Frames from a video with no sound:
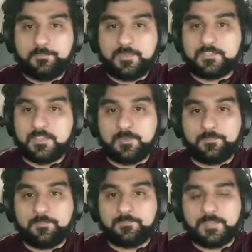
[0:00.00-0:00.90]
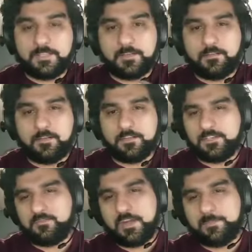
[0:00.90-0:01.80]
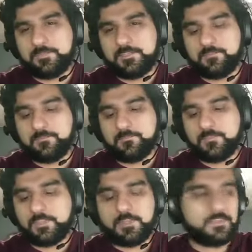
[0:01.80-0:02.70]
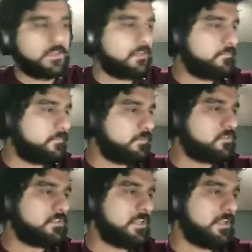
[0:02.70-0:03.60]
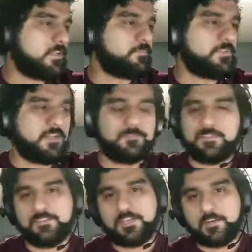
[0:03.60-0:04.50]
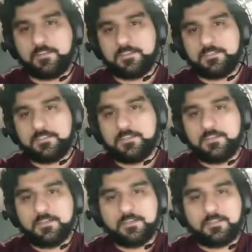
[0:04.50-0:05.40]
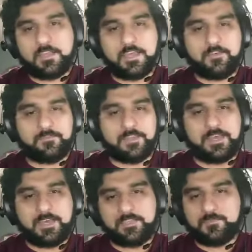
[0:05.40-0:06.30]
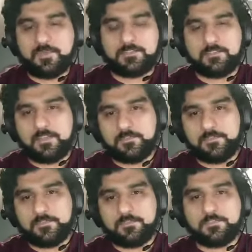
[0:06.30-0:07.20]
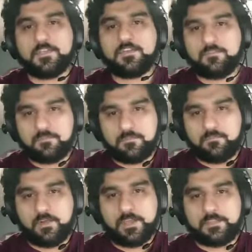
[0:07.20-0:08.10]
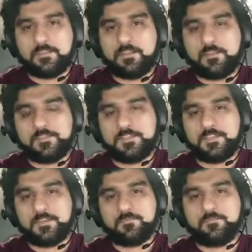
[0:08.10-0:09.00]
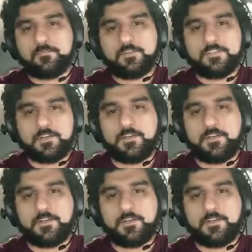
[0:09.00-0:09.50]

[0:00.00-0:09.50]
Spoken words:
picked up a little underripe, and then fruits like plums and cherries, they have the highest pectin level right at the when